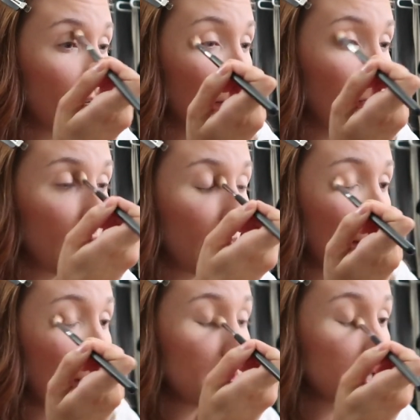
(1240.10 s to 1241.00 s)
I don't feel like
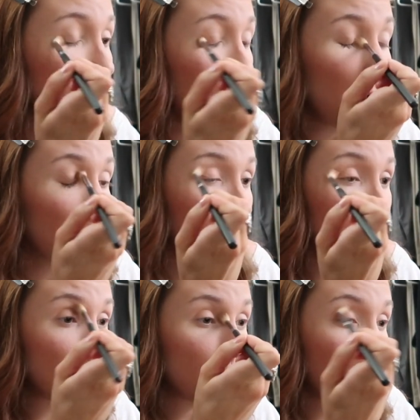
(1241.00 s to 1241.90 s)
I'm on this
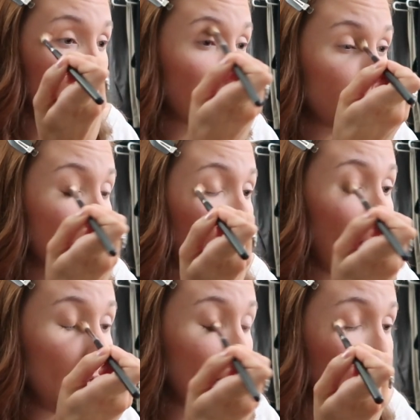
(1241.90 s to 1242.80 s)
restrictive
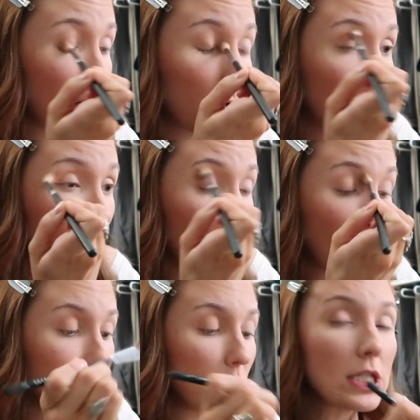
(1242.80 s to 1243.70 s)
diet. I don't feel
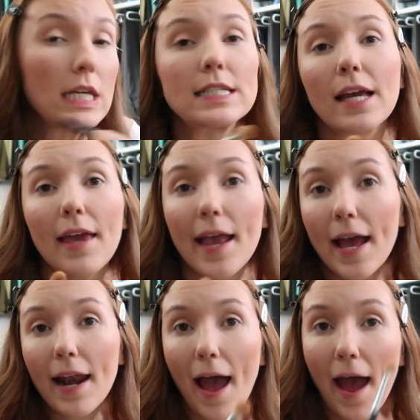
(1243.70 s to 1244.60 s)
like there's things I
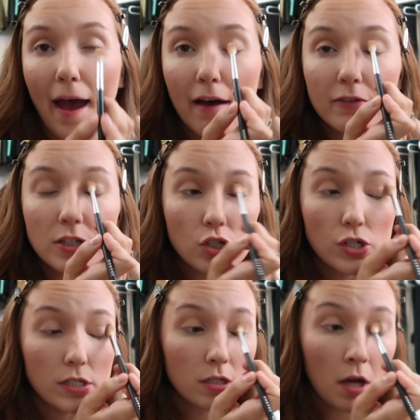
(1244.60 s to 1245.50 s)
can't have. It's
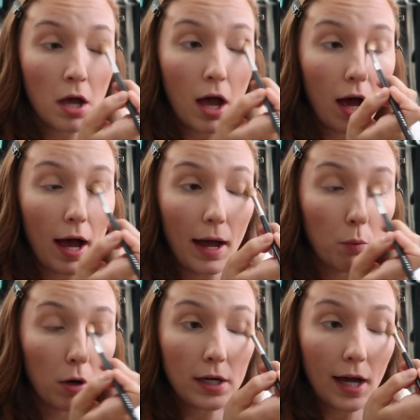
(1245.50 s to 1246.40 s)
just I
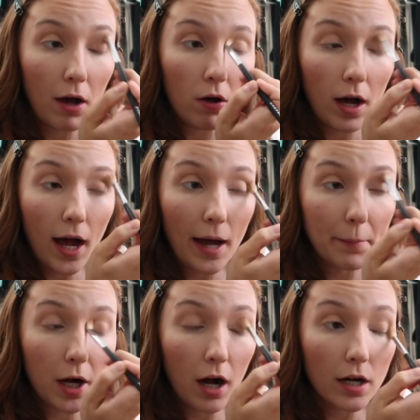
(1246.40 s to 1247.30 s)
work out,
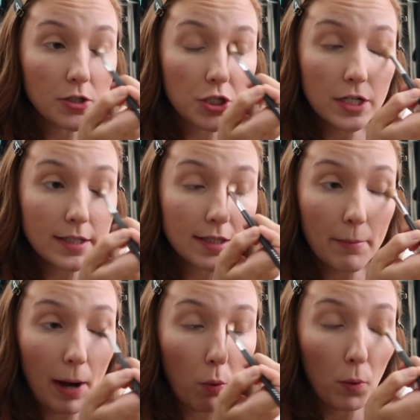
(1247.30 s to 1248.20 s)
I'm conscious
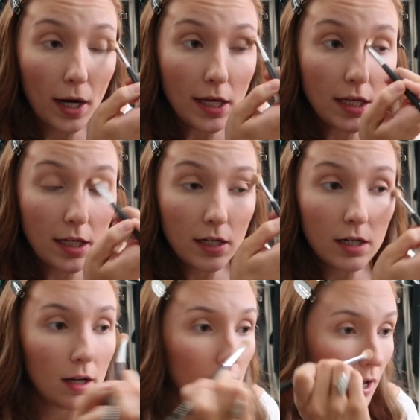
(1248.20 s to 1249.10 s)
about what I eat,
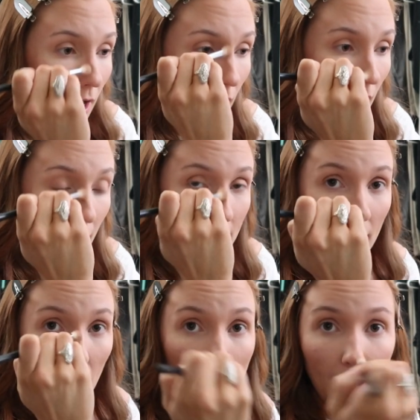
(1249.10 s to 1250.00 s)
I
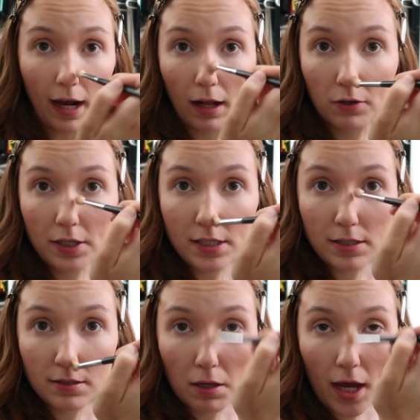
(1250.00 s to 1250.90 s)
count my
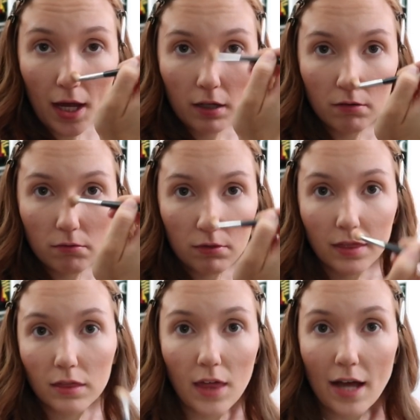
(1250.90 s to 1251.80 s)
calories and
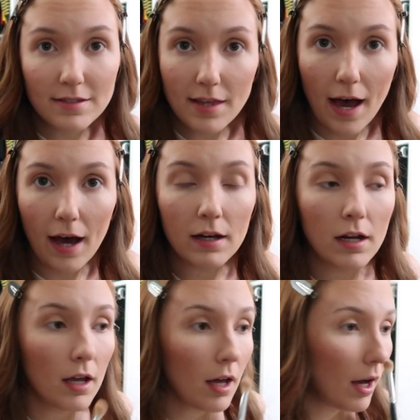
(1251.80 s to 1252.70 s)
that's that.
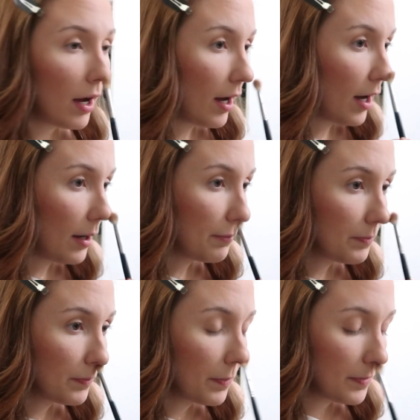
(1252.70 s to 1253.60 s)

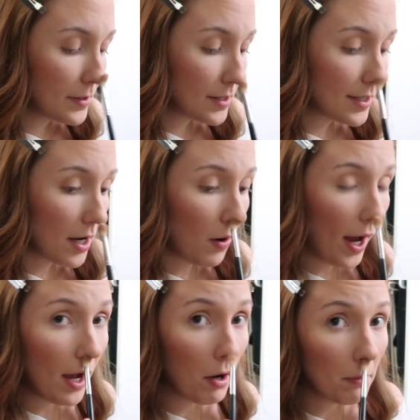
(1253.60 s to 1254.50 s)
Um, so
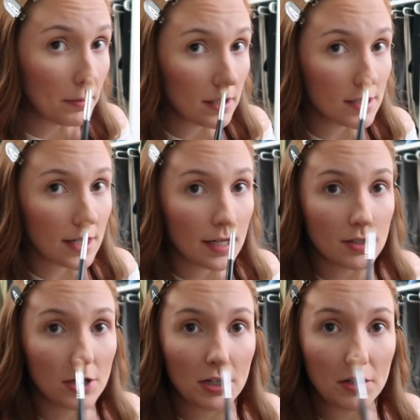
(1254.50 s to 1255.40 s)
I hope that this
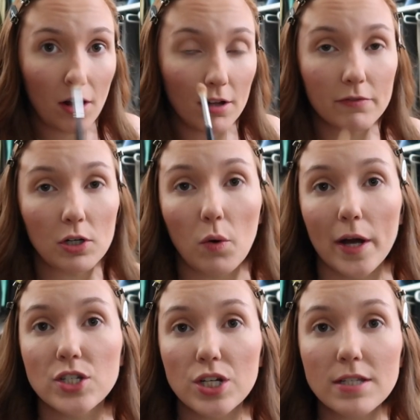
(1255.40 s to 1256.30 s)
answered all of your
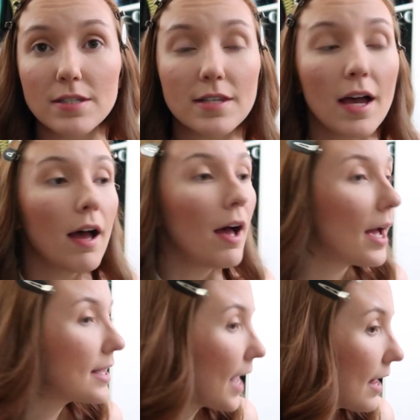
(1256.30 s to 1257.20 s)
questions.
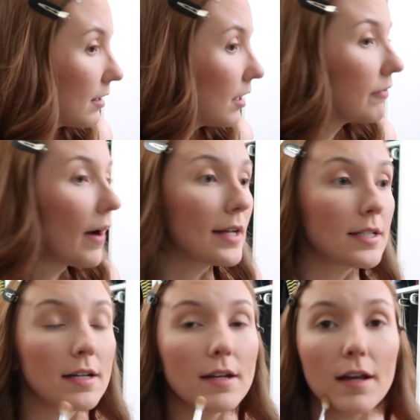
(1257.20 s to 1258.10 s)
Again, if I
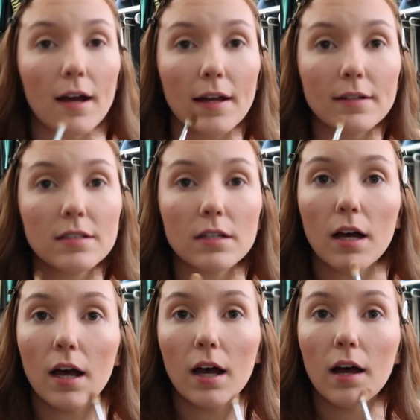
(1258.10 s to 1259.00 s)
did not,
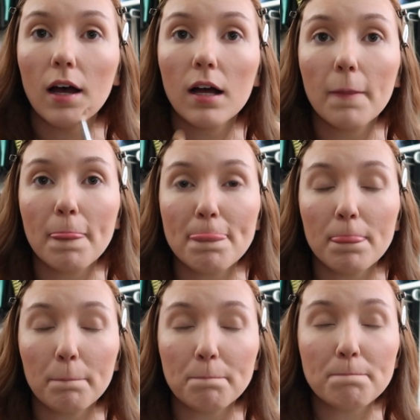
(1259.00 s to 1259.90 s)
uh,
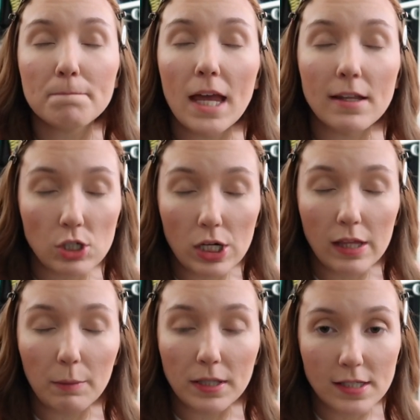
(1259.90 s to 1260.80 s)
Answer
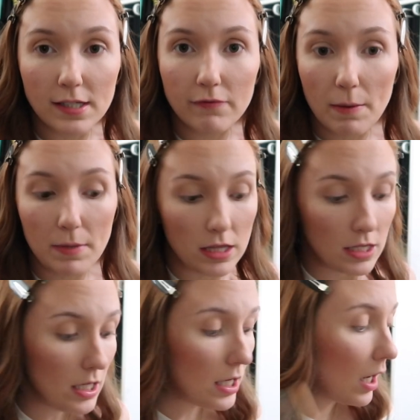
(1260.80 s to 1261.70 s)
anything, please leave them in
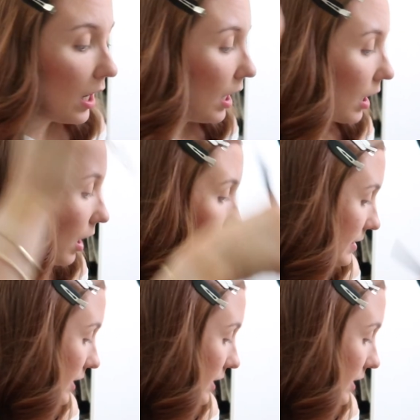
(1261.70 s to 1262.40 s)
the comment